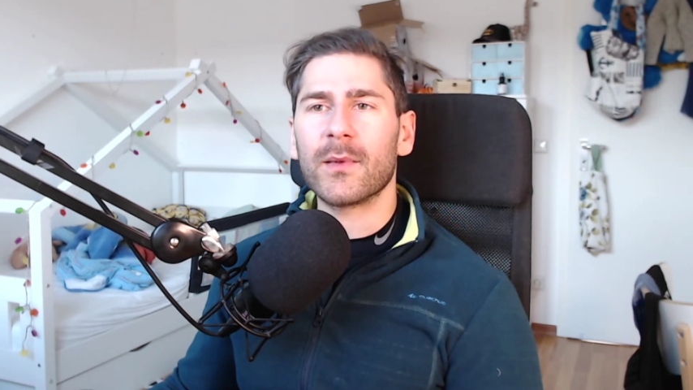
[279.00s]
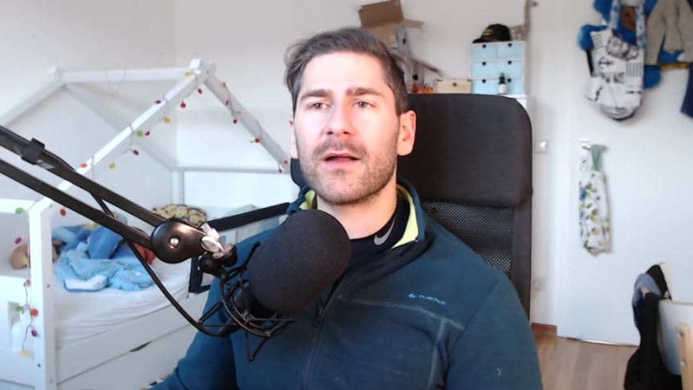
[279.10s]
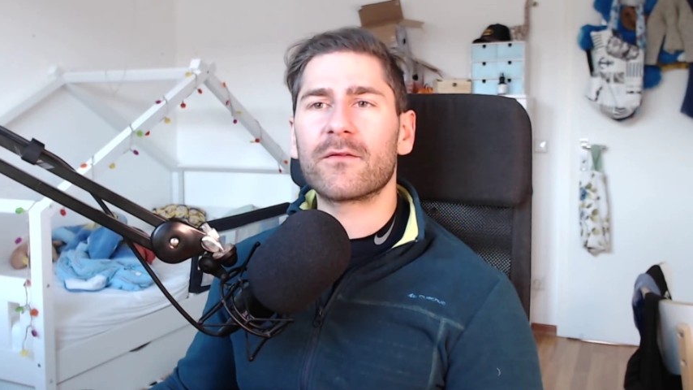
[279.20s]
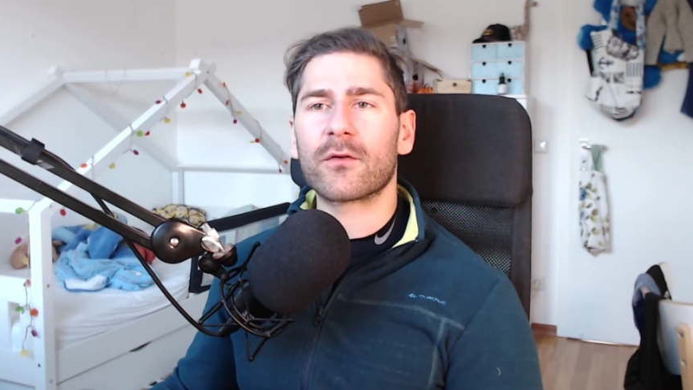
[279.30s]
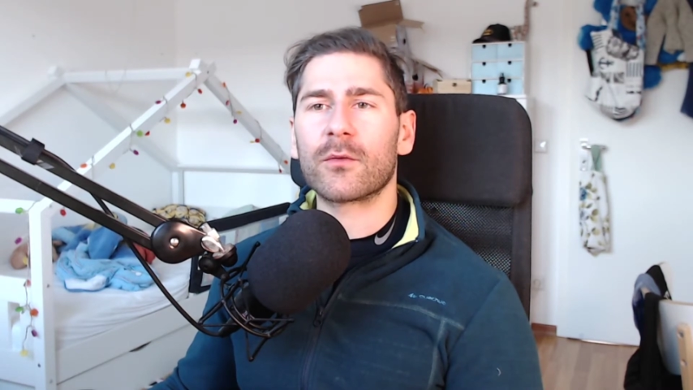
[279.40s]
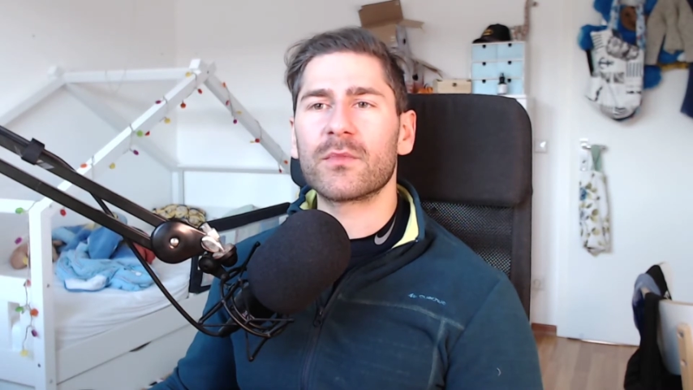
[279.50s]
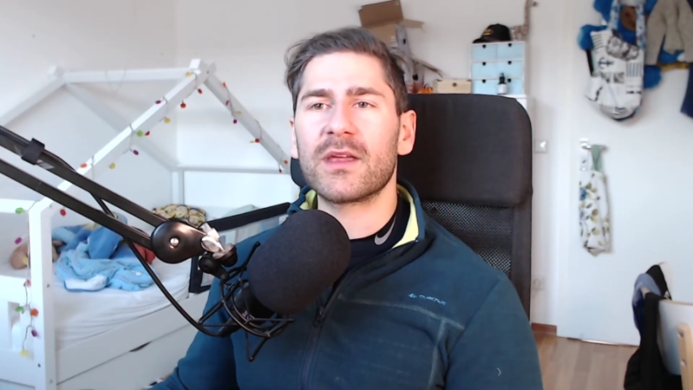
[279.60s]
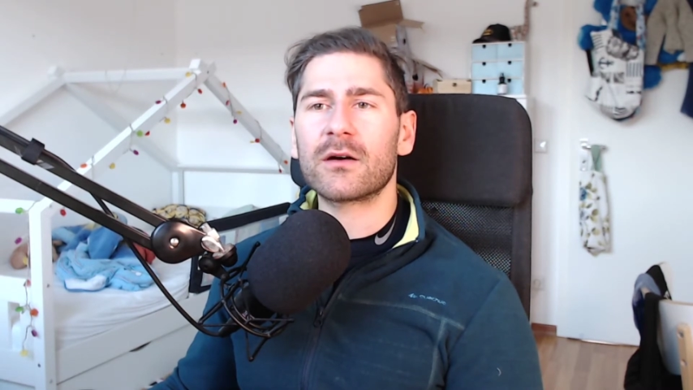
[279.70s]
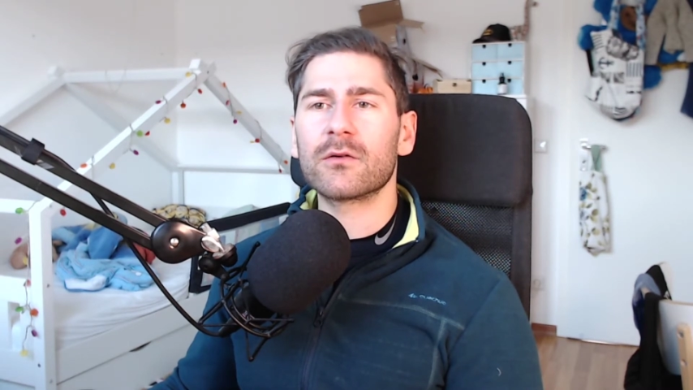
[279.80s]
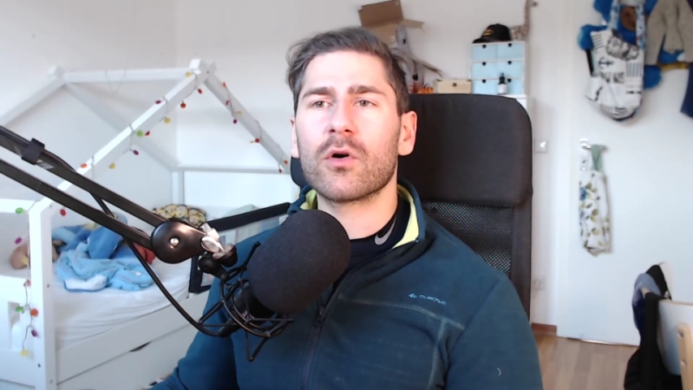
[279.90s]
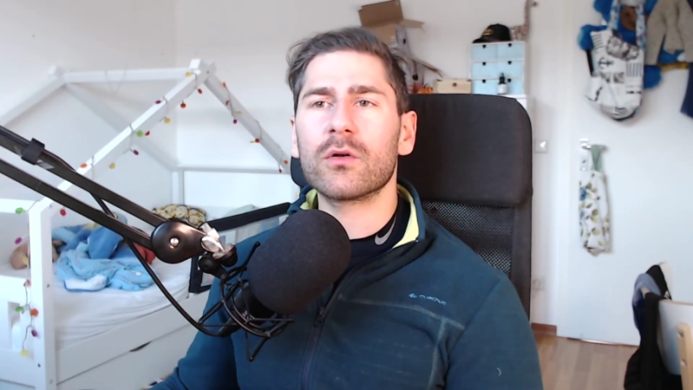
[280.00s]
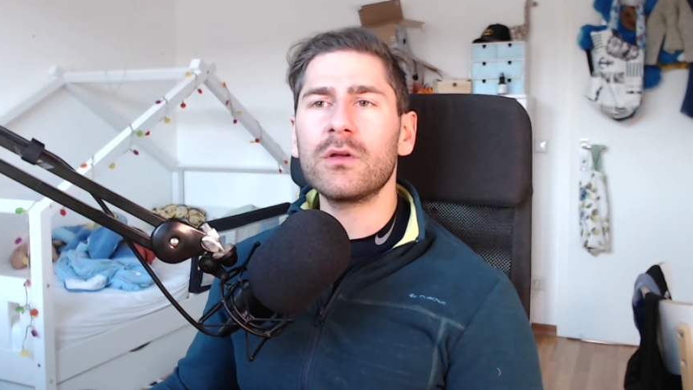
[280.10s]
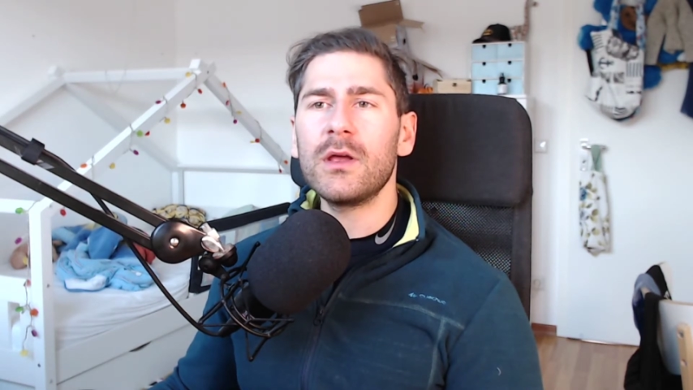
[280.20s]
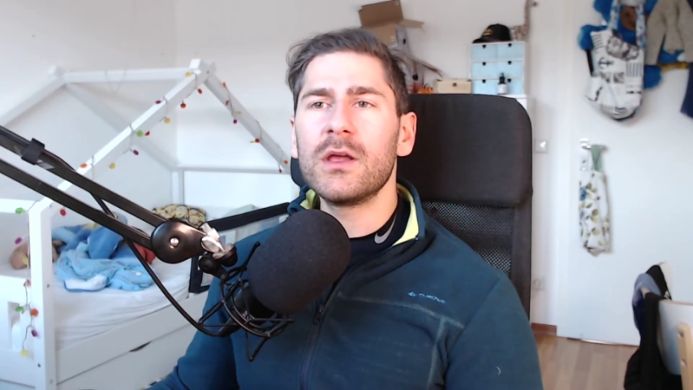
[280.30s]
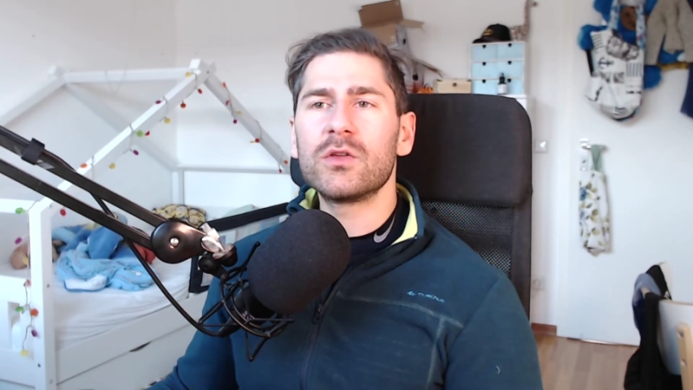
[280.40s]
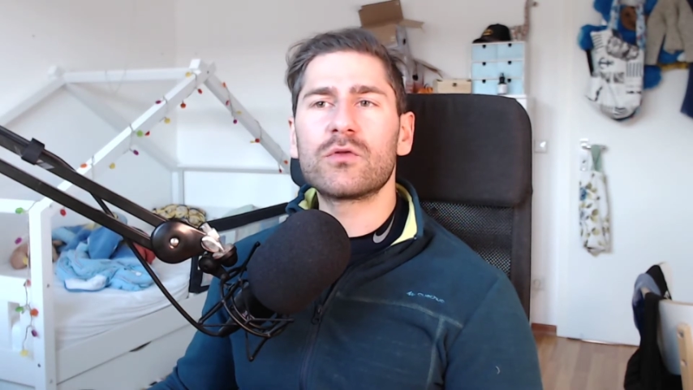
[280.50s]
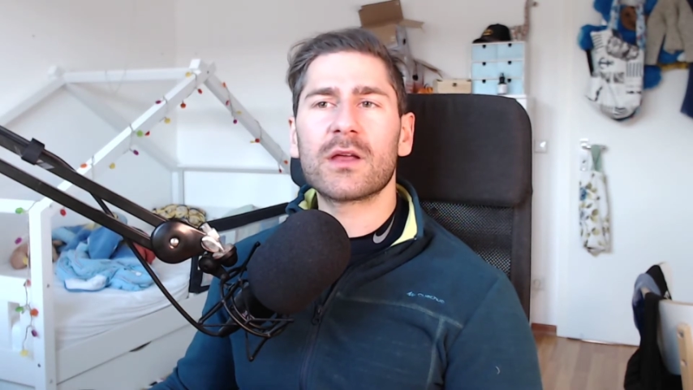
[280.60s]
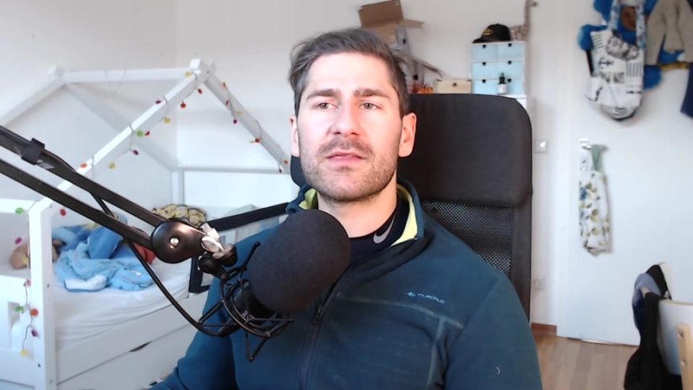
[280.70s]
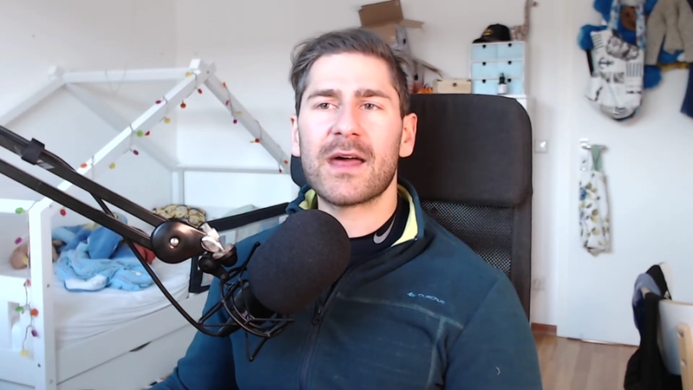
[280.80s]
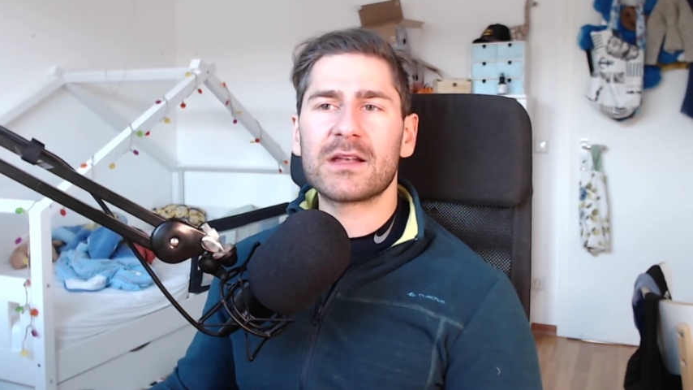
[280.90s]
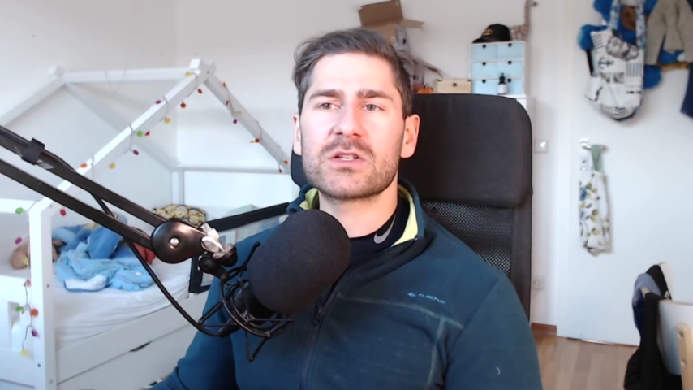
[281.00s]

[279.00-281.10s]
And from there on, you can then